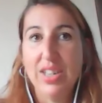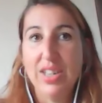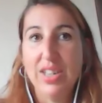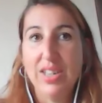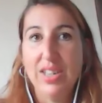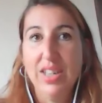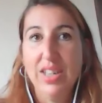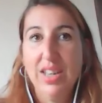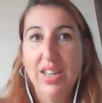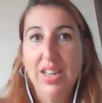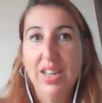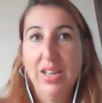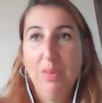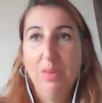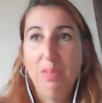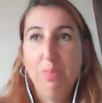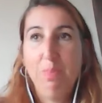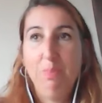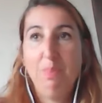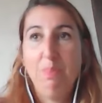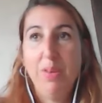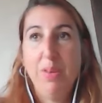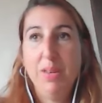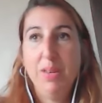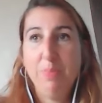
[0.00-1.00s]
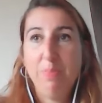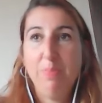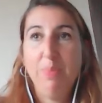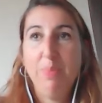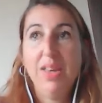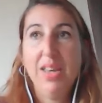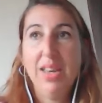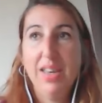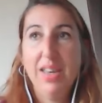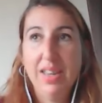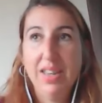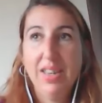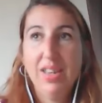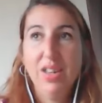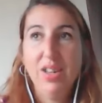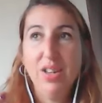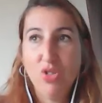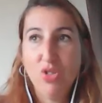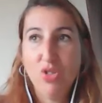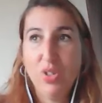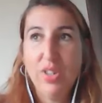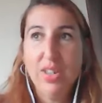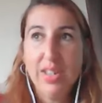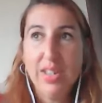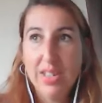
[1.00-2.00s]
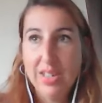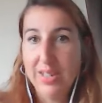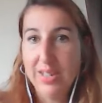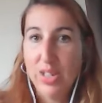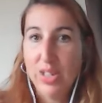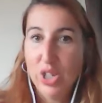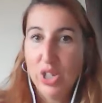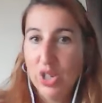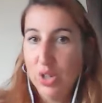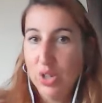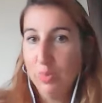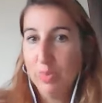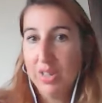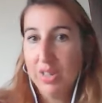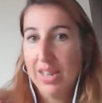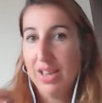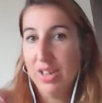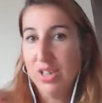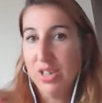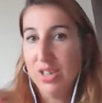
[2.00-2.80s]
and being, you know, treating another human how